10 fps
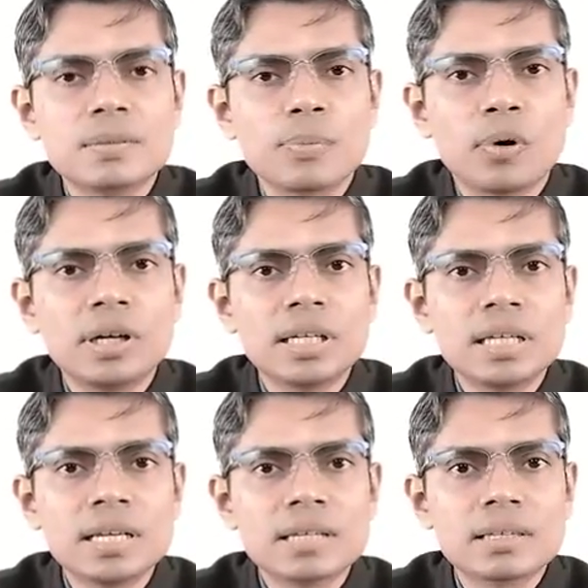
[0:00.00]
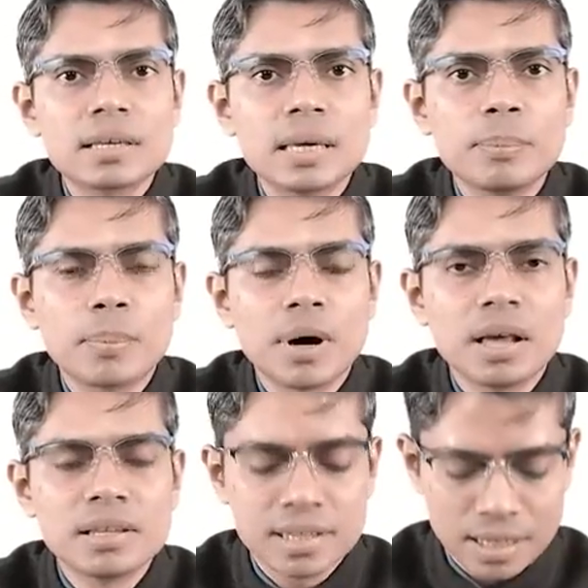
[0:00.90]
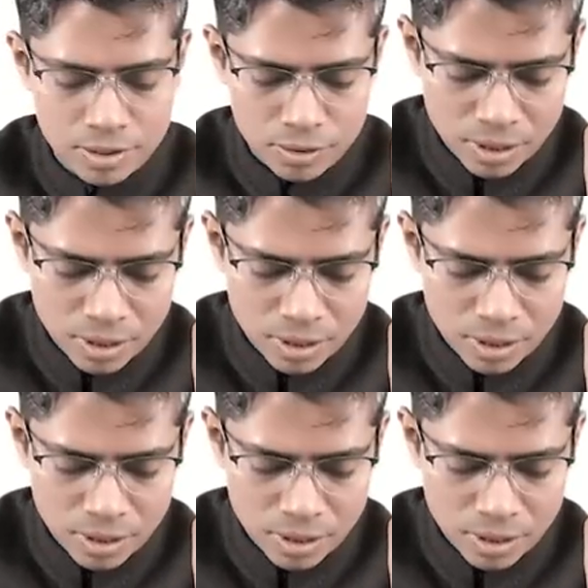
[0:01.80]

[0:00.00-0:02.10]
spontaneous impulses.